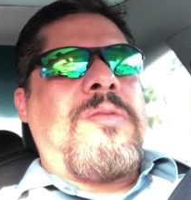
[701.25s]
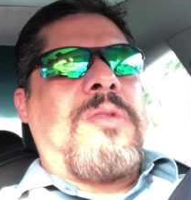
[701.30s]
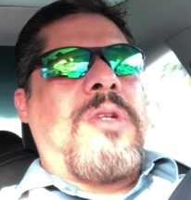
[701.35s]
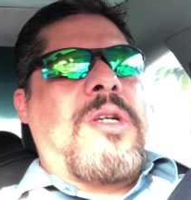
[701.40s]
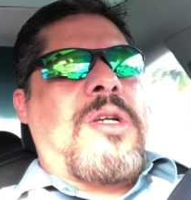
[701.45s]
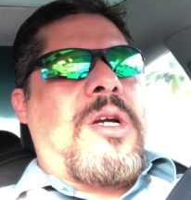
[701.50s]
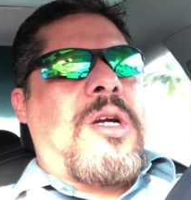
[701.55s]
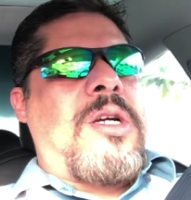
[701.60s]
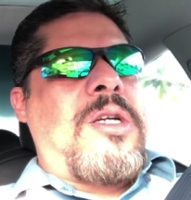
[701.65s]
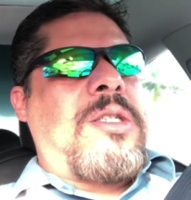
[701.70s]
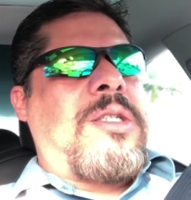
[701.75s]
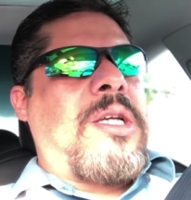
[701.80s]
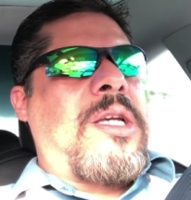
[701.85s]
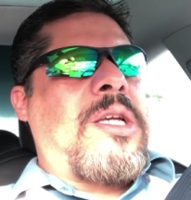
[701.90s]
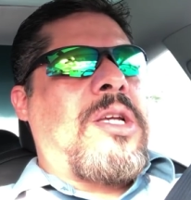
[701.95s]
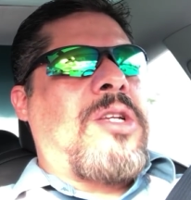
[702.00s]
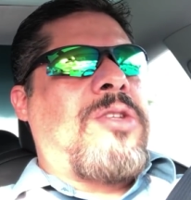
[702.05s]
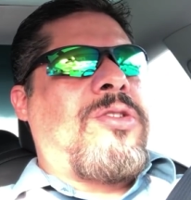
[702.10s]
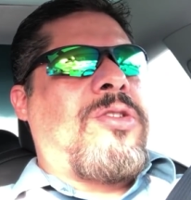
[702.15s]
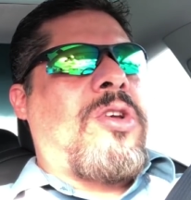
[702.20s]
The car
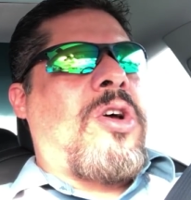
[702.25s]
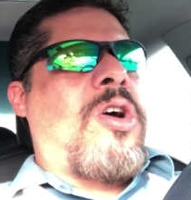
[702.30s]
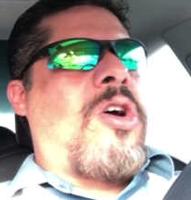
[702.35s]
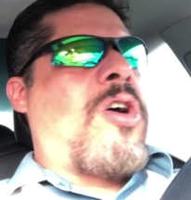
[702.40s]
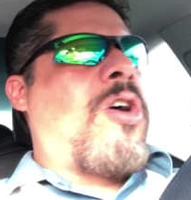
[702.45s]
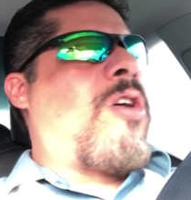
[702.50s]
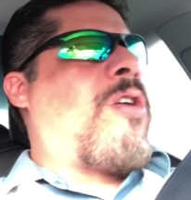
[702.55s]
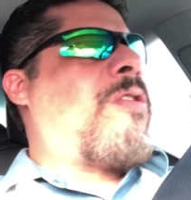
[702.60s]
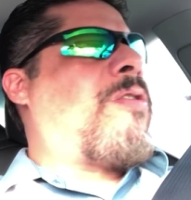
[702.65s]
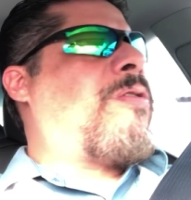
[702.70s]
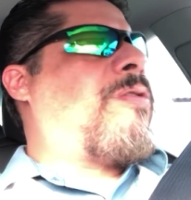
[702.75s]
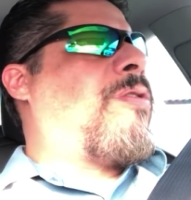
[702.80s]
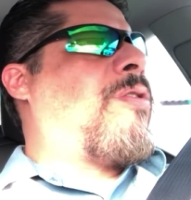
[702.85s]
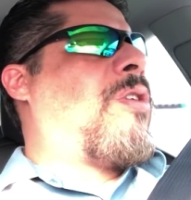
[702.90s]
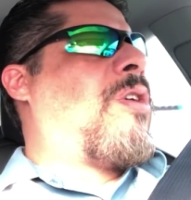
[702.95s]
takes off